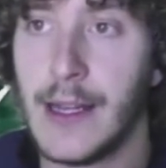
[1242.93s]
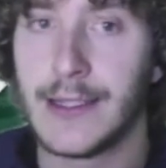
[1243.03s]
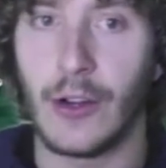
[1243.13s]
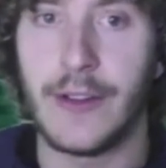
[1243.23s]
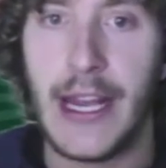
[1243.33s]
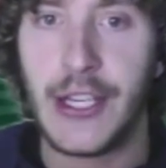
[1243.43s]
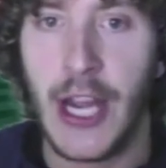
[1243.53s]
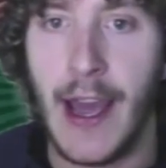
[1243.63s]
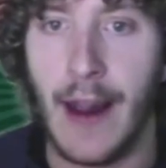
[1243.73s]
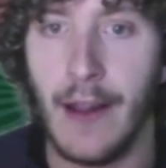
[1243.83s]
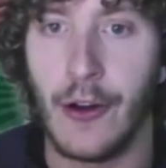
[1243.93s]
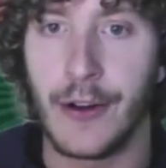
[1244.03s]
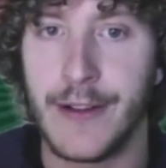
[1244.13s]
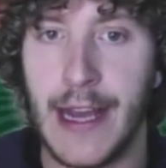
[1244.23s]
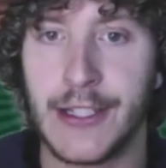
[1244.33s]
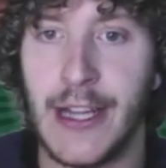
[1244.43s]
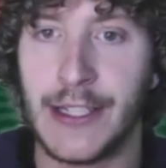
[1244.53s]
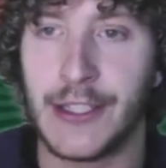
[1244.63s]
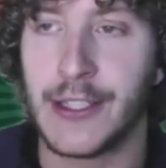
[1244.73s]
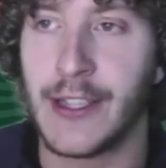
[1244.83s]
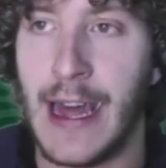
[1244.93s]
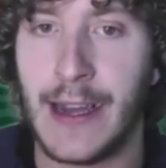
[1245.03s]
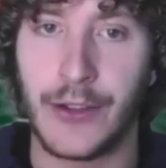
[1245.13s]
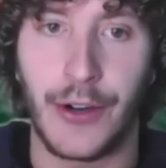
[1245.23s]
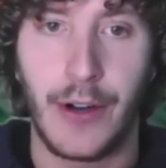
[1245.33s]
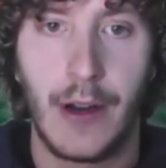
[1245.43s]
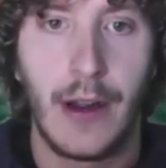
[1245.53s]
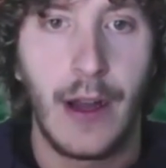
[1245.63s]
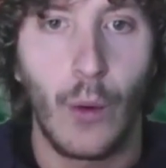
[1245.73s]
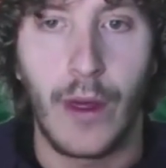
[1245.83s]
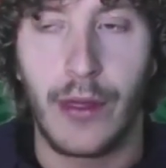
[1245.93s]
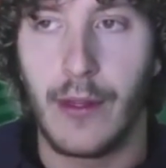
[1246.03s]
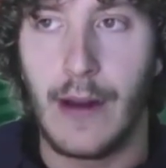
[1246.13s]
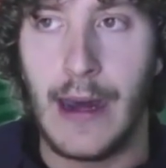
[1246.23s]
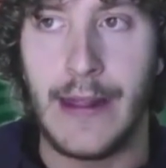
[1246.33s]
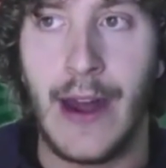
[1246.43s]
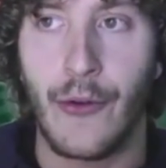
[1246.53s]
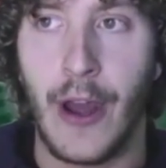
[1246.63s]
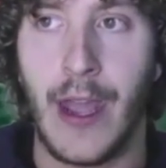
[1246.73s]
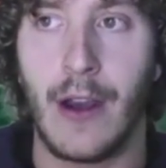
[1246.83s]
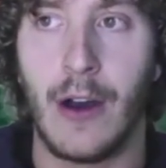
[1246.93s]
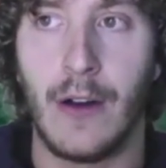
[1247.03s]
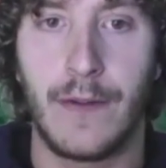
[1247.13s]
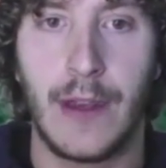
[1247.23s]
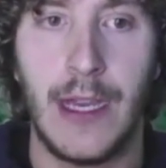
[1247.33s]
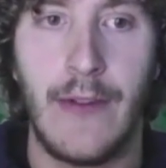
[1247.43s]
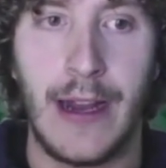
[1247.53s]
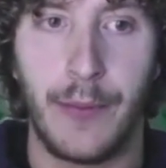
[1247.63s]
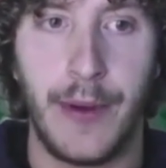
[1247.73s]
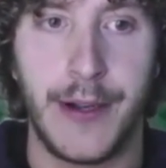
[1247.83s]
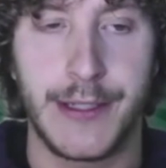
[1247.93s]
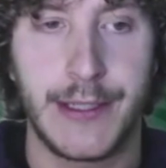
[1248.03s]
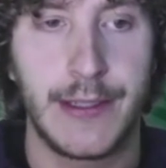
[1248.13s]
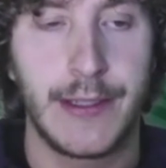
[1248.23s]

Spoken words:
So -hel or selector with an array of key value pairs.